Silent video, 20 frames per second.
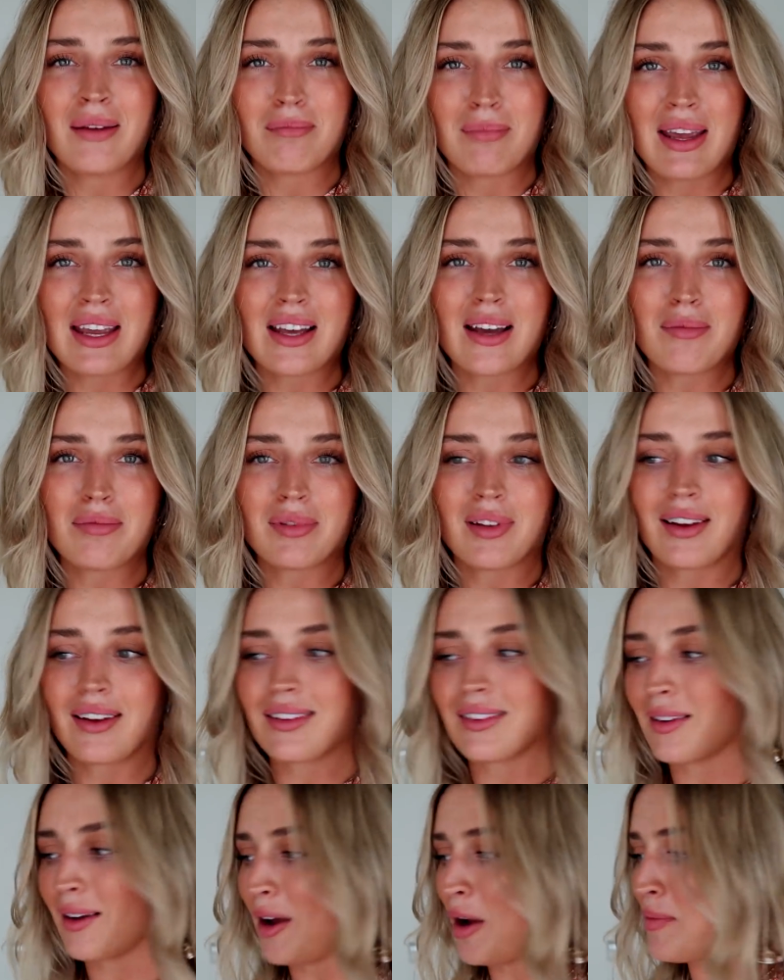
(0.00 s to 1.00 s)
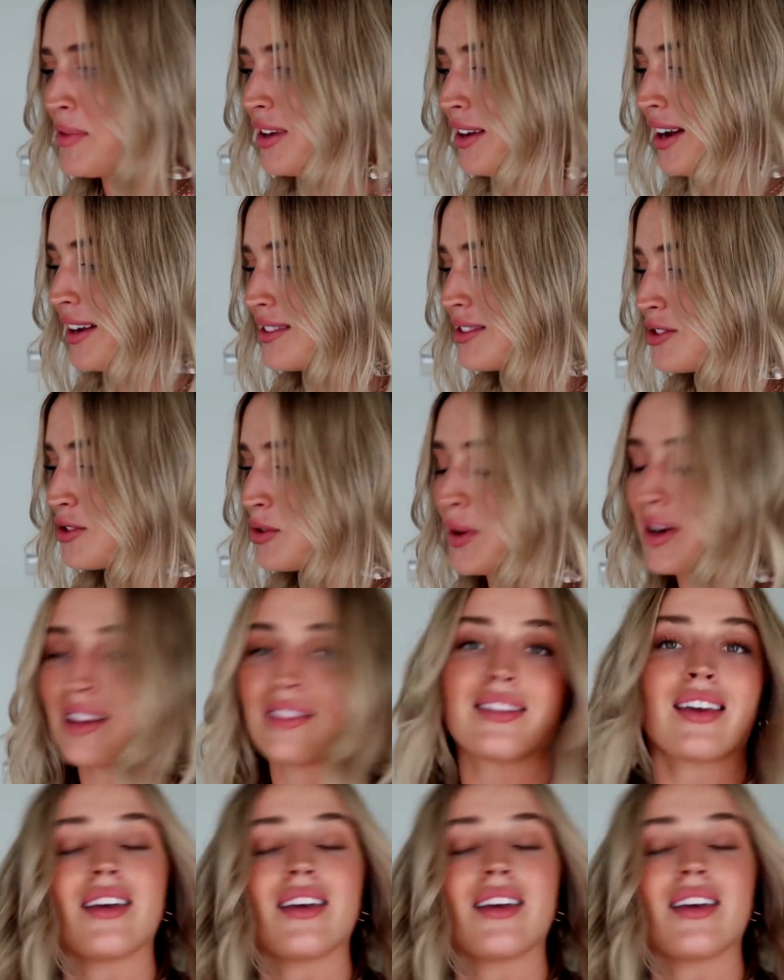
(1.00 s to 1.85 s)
makeup look. So I hope that you guys enjoyed it.